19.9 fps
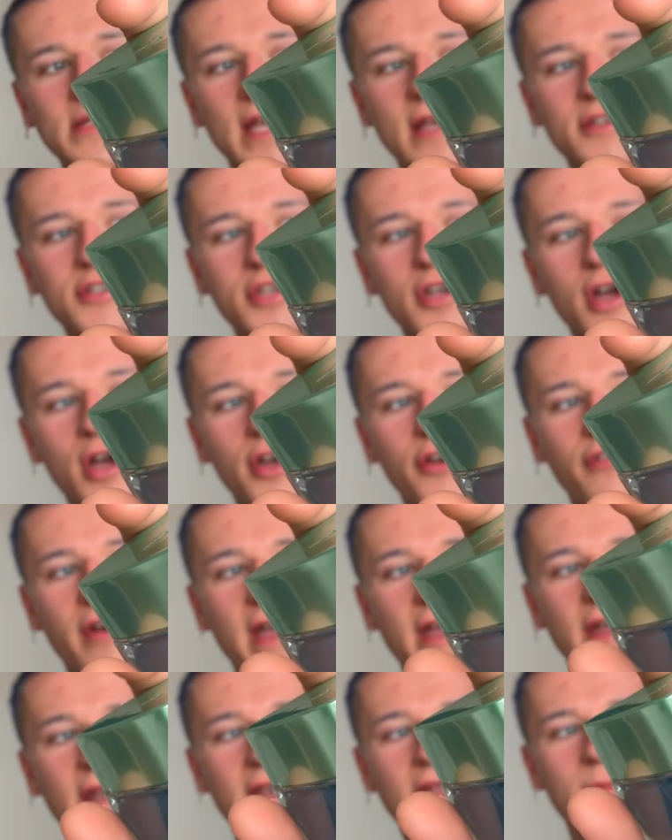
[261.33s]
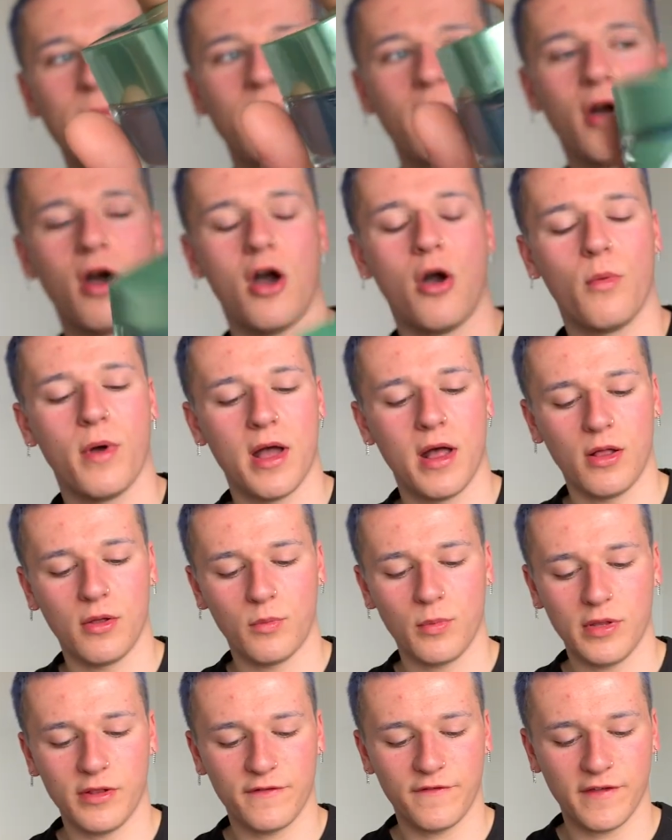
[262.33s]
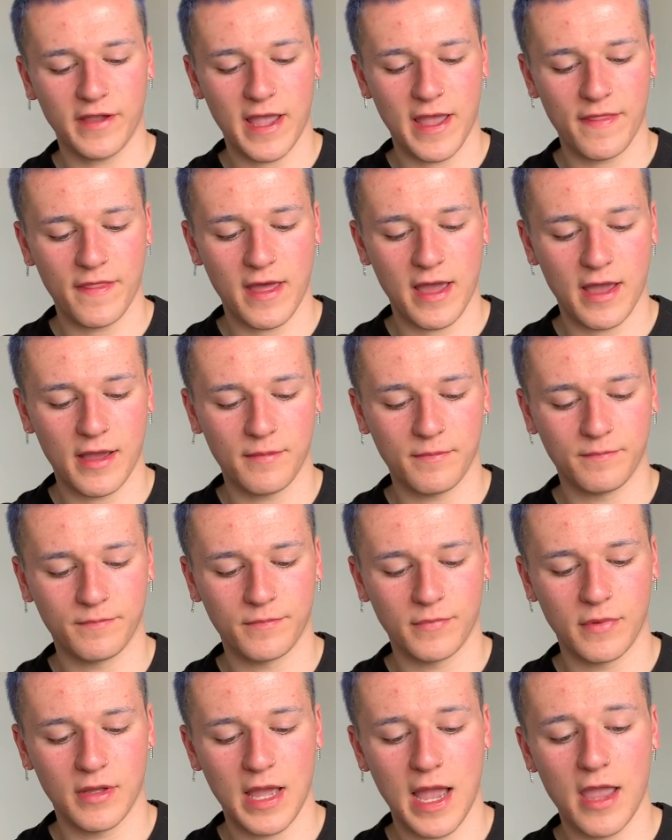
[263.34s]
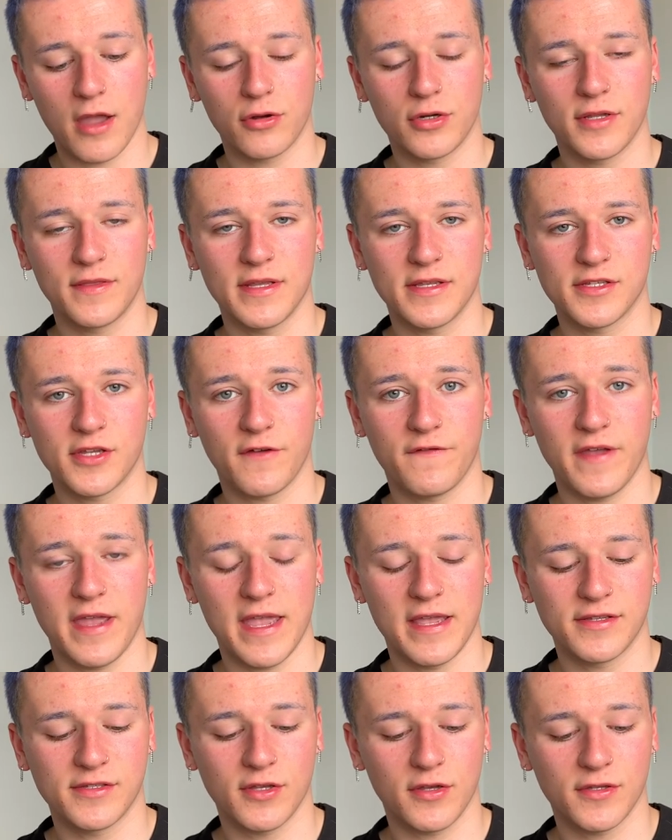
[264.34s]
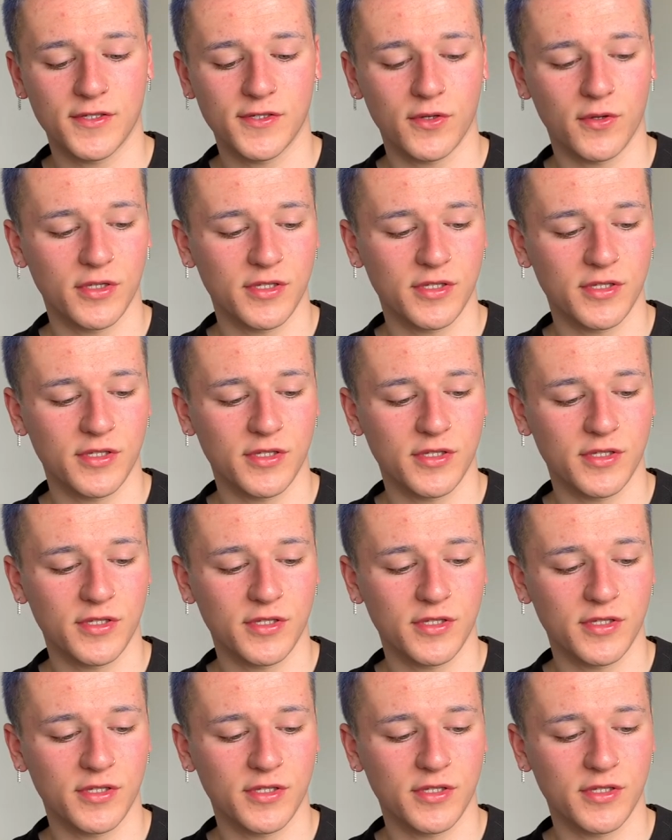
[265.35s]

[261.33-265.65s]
actually got a crack in it, but oh well, we'll forget that. I ordered this off ASOS, so